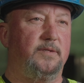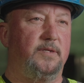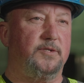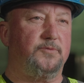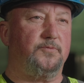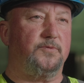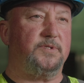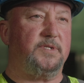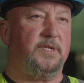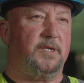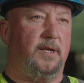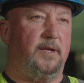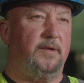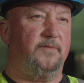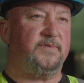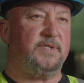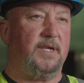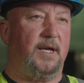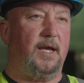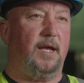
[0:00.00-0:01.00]
this would
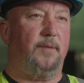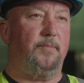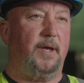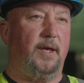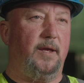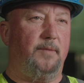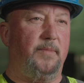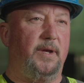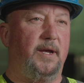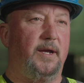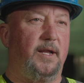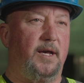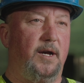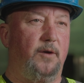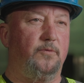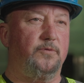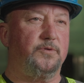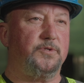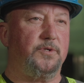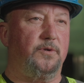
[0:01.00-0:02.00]
save time and man
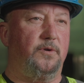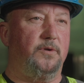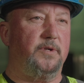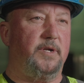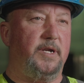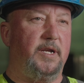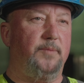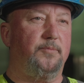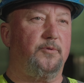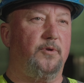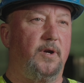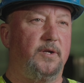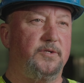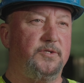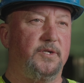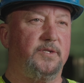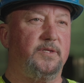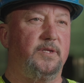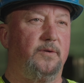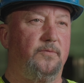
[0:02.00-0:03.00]
hours on any
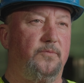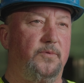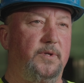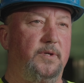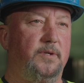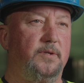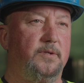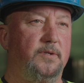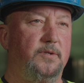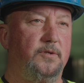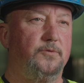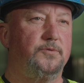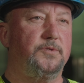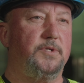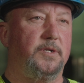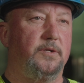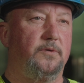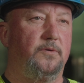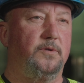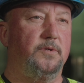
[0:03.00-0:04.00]
project that we use
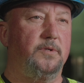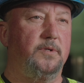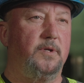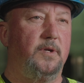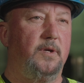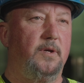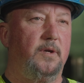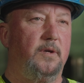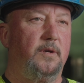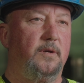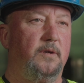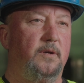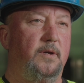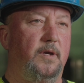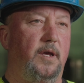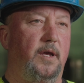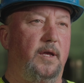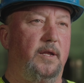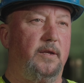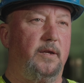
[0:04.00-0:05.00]
it on.
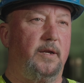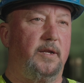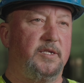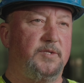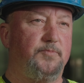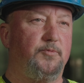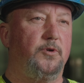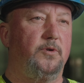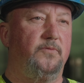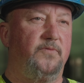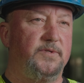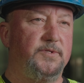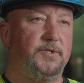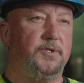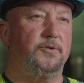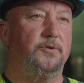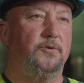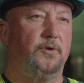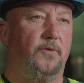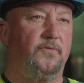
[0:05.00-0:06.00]
And it is proven
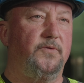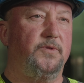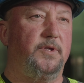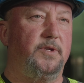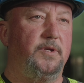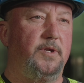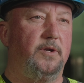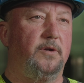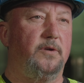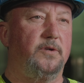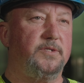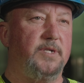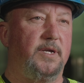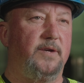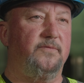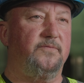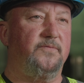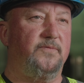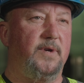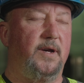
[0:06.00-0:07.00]
to over the years.
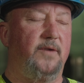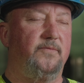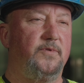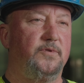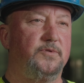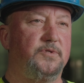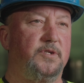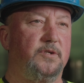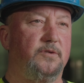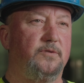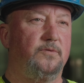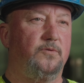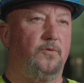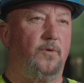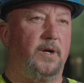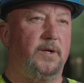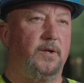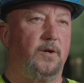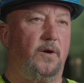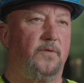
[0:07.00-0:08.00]
I've used it
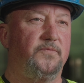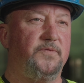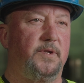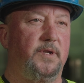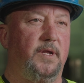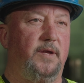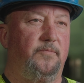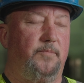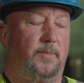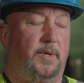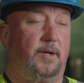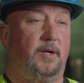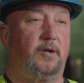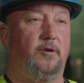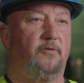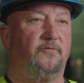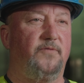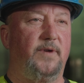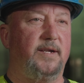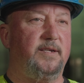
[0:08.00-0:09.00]
quite often. And
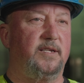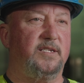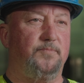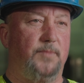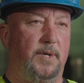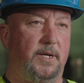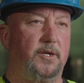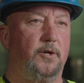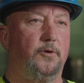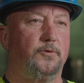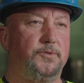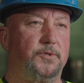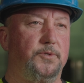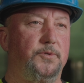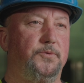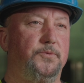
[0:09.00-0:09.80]
matter of fact, it's my go-to.